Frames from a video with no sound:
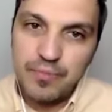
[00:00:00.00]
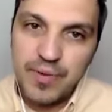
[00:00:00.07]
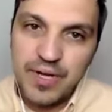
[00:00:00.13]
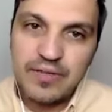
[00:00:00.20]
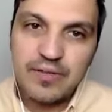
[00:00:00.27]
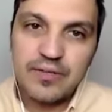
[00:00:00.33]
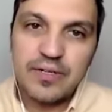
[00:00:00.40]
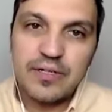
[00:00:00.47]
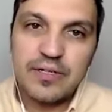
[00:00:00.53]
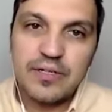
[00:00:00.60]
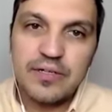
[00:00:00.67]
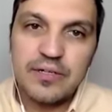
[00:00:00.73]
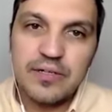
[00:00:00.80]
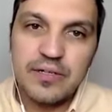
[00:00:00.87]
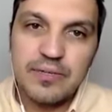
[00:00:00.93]
better
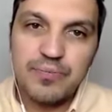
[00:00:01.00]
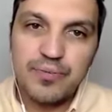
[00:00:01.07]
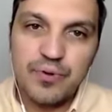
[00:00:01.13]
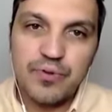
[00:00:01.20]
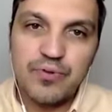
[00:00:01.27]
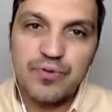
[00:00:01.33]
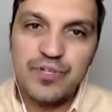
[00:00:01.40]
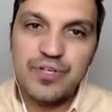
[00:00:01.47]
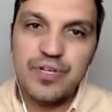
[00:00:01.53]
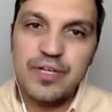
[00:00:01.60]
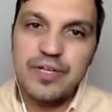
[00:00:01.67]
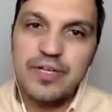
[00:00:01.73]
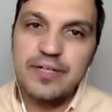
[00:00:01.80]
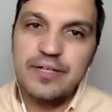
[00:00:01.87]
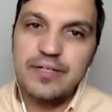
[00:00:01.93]
approach
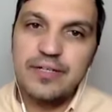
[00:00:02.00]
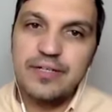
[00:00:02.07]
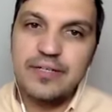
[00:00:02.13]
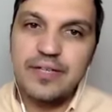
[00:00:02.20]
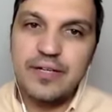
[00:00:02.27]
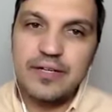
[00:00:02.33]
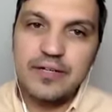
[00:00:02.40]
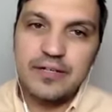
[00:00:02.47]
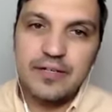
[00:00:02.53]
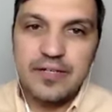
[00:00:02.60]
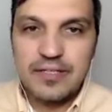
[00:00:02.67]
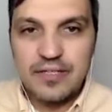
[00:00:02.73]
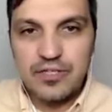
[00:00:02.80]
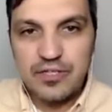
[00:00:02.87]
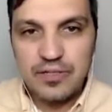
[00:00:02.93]
uh, their uh,
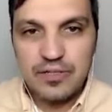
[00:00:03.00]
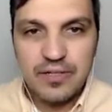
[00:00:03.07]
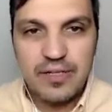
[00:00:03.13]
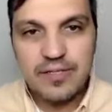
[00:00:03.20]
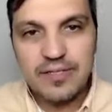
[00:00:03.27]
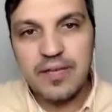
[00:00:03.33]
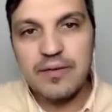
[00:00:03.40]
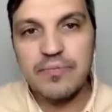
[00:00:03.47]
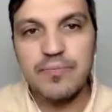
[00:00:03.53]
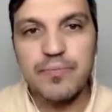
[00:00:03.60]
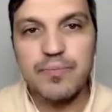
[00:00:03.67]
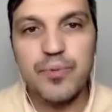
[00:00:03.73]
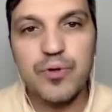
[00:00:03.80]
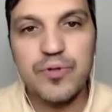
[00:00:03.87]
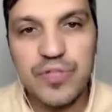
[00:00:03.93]
let's, say
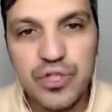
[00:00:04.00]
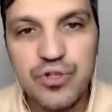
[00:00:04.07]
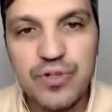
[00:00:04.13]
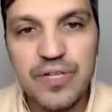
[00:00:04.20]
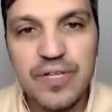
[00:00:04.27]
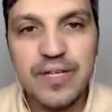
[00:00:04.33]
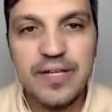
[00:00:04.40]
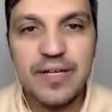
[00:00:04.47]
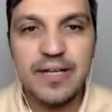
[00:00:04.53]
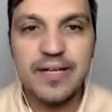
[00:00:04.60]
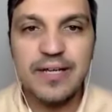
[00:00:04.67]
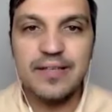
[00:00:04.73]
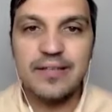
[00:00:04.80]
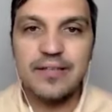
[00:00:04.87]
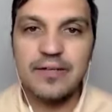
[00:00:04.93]
positioning
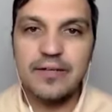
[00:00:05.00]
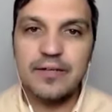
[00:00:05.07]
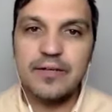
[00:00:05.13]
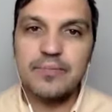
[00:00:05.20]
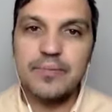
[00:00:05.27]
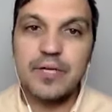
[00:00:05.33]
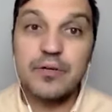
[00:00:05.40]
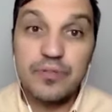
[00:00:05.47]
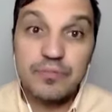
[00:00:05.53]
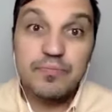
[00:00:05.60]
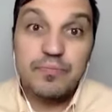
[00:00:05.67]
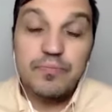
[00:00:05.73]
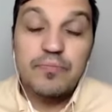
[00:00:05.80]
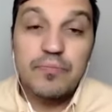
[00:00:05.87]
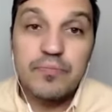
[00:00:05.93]
and uh, because
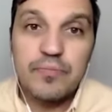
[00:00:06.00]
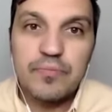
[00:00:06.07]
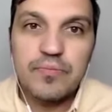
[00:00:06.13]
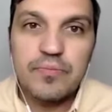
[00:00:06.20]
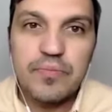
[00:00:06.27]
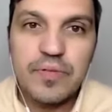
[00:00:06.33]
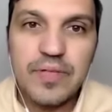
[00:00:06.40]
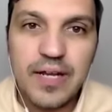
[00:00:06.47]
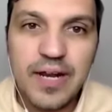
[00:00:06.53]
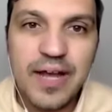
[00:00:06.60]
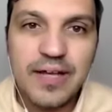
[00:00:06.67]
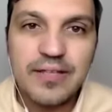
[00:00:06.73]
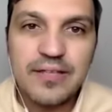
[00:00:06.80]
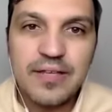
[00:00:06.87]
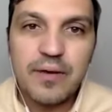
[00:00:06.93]
the
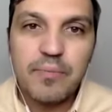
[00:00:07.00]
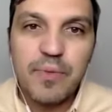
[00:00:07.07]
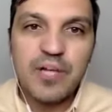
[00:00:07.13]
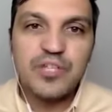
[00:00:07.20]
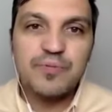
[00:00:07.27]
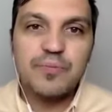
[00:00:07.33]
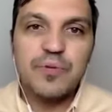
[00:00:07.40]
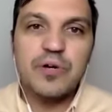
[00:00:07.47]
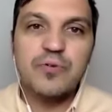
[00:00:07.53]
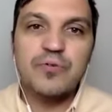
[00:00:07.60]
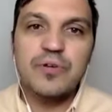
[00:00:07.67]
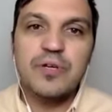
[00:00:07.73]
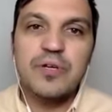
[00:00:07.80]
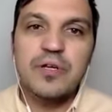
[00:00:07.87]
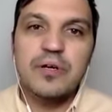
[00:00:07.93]
clients are much more
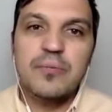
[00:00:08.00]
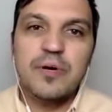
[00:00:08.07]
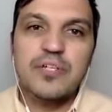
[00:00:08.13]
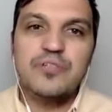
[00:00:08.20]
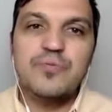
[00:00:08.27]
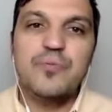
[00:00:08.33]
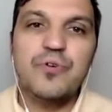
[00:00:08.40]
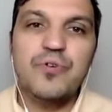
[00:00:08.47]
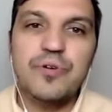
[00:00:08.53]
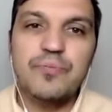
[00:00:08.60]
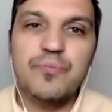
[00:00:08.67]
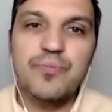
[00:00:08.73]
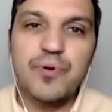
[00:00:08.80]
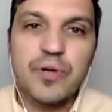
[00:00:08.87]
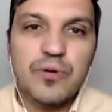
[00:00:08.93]
much more
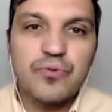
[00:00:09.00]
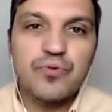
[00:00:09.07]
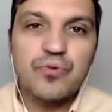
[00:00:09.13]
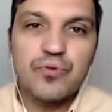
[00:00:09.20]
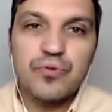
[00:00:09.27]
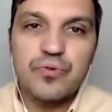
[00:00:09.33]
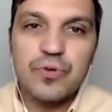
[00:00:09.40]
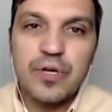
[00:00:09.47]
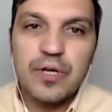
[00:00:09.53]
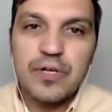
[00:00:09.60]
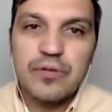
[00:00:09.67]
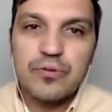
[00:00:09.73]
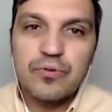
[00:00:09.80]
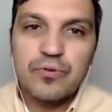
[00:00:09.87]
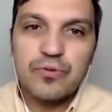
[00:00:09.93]
prone to
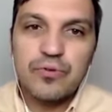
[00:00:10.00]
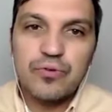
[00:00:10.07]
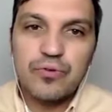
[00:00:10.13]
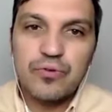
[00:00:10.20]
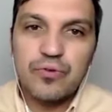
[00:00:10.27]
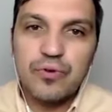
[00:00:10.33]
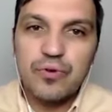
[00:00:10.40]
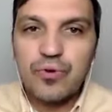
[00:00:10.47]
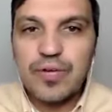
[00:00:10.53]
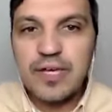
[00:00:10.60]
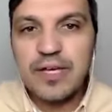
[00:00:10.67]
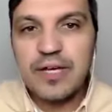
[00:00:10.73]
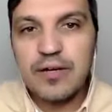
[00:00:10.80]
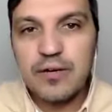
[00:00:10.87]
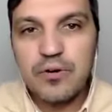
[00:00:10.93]
to to
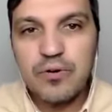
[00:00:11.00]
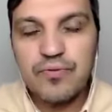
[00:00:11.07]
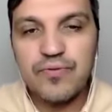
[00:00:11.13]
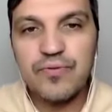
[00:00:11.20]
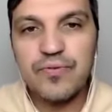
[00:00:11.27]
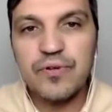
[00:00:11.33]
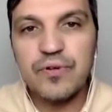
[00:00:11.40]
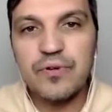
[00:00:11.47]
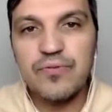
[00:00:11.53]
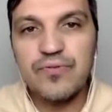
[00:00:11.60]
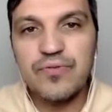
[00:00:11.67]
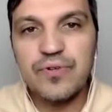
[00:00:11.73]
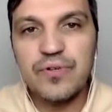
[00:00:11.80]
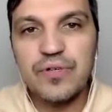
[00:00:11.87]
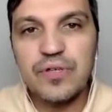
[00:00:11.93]
looking of of
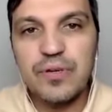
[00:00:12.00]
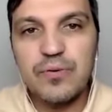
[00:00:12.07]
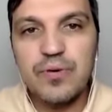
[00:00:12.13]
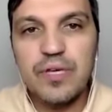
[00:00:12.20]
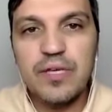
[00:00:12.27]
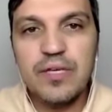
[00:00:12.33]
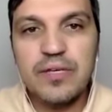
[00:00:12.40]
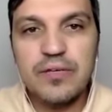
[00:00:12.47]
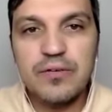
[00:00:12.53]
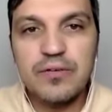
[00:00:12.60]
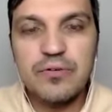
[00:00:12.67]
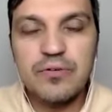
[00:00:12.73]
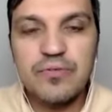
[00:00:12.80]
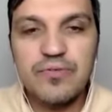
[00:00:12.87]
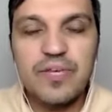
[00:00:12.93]
the way
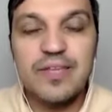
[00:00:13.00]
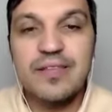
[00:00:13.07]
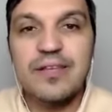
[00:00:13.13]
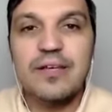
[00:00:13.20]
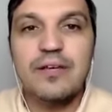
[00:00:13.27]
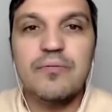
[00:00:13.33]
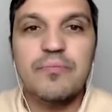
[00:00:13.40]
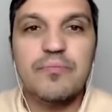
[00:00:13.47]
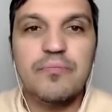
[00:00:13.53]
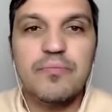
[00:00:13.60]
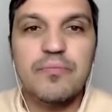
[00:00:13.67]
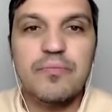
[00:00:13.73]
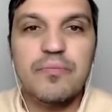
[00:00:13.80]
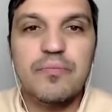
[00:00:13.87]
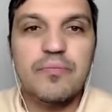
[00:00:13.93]
of getting
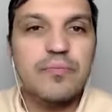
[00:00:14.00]
mm,